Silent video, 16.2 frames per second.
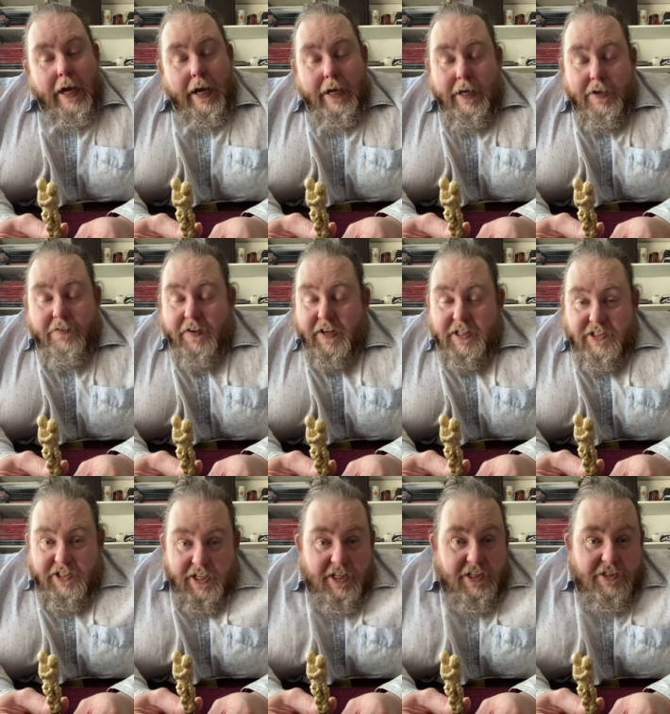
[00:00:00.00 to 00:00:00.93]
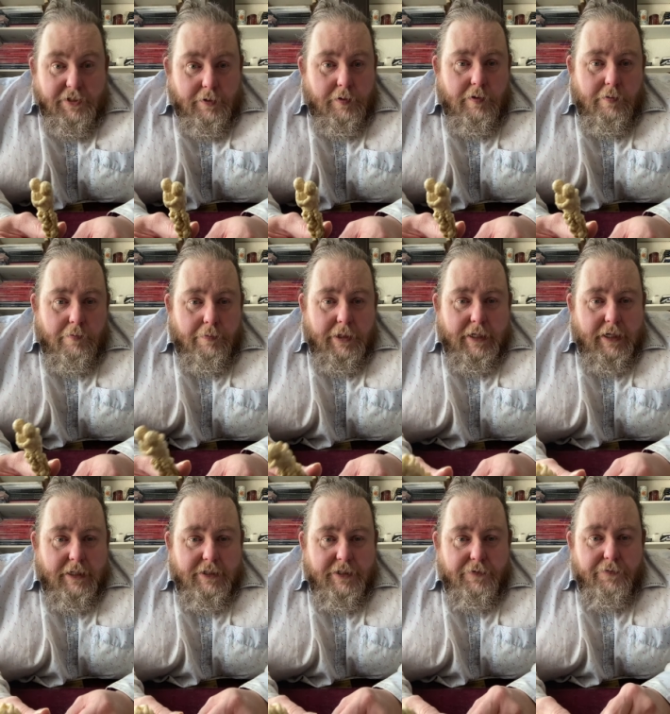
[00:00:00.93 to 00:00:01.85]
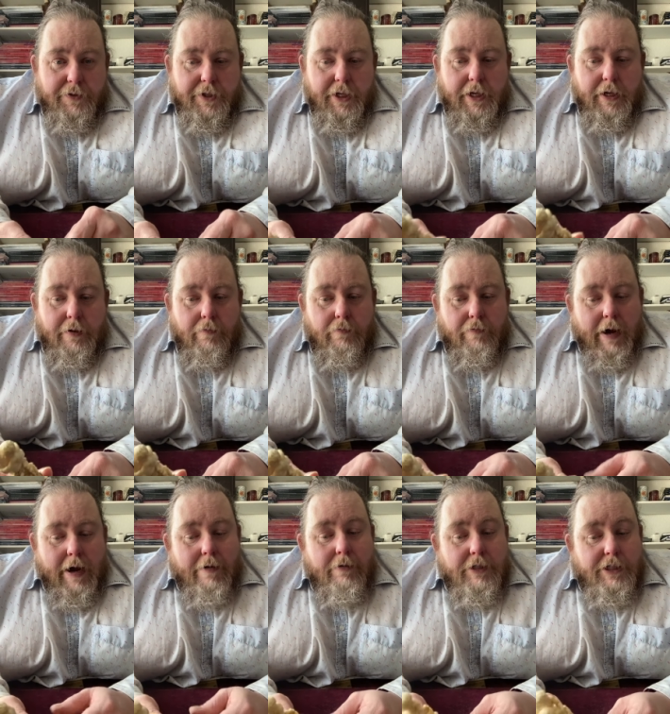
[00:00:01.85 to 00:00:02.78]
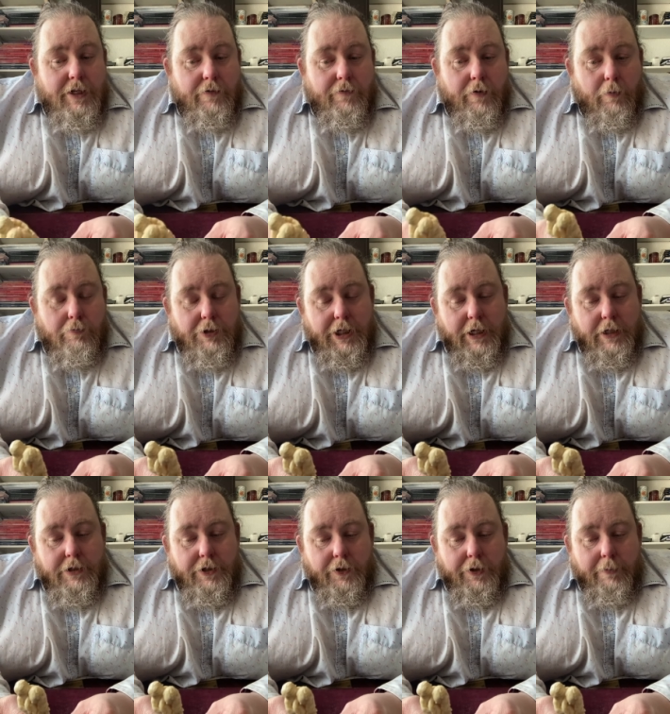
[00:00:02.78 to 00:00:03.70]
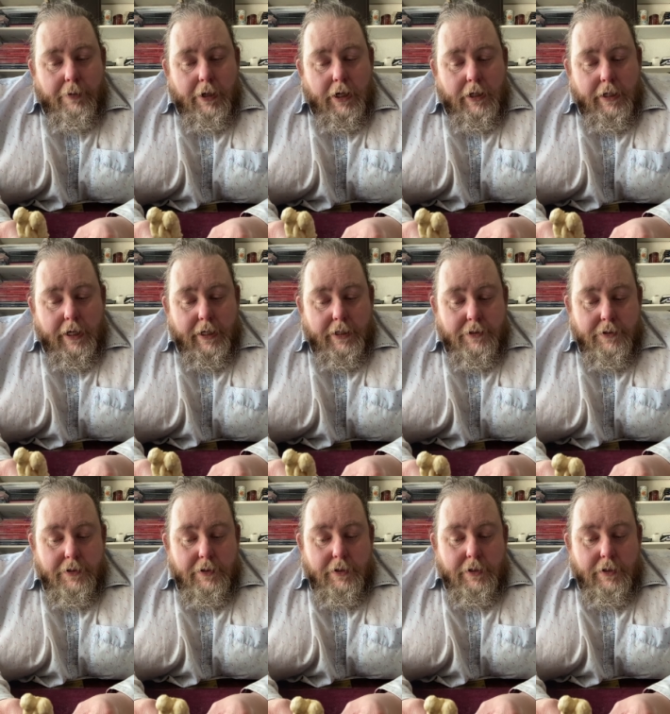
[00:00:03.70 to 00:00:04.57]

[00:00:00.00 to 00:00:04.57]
If it did, because of the rarity of objects on the market,